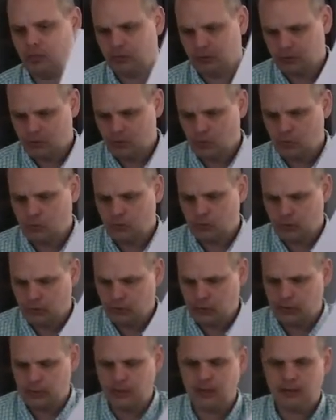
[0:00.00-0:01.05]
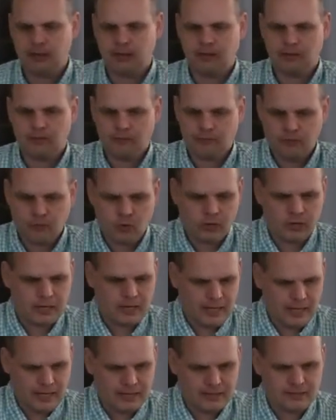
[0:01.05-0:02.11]
So good for
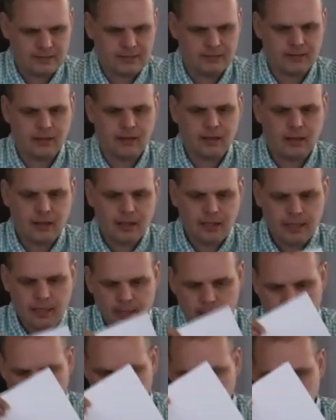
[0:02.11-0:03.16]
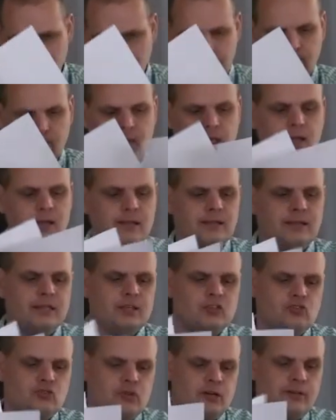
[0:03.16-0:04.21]
us there.
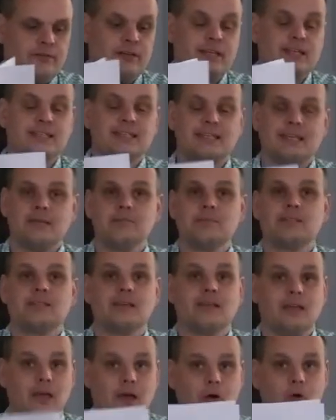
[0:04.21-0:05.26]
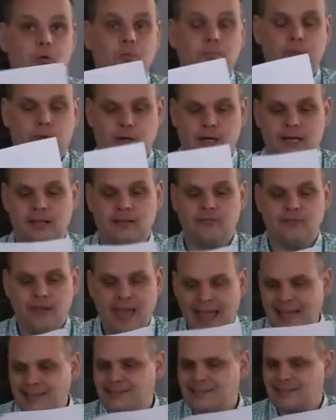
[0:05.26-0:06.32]
This trivia seems to go pretty
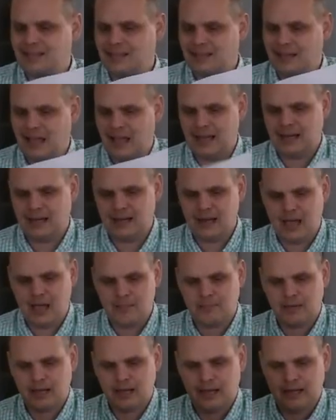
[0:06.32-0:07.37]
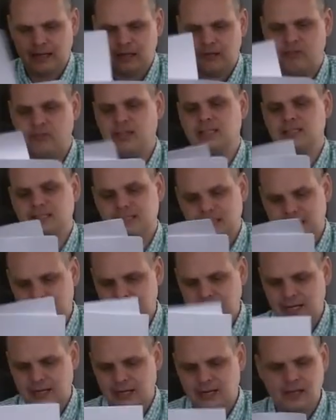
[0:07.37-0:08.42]
fast tonight, and I'm kind of
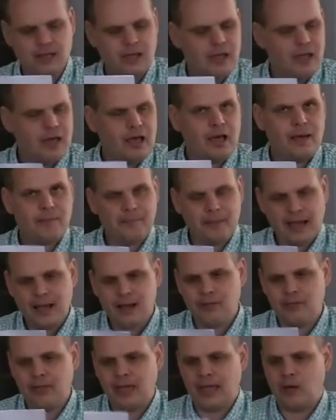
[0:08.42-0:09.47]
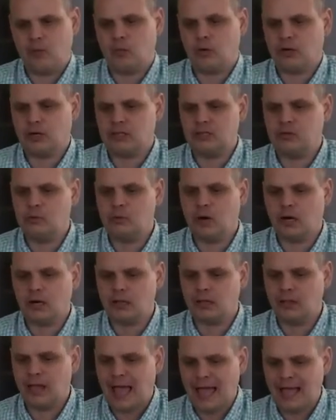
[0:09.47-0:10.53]
excited about that. We're to our
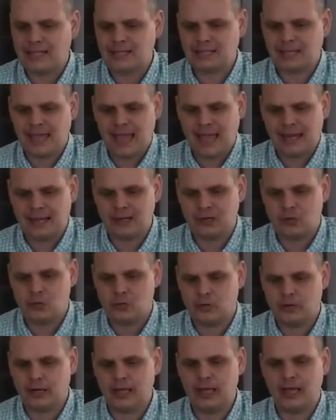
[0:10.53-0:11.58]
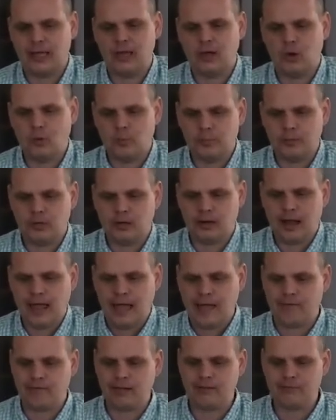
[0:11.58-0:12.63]
last category. I hope you're
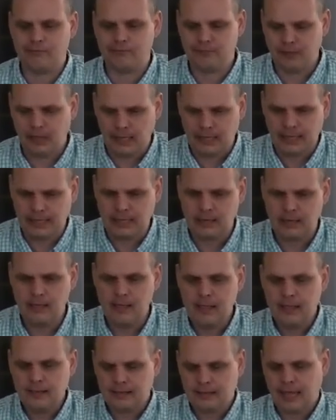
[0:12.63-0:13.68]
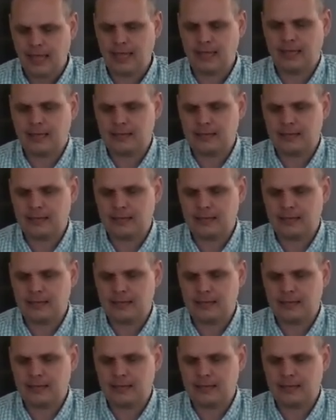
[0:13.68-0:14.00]
having fun. Take a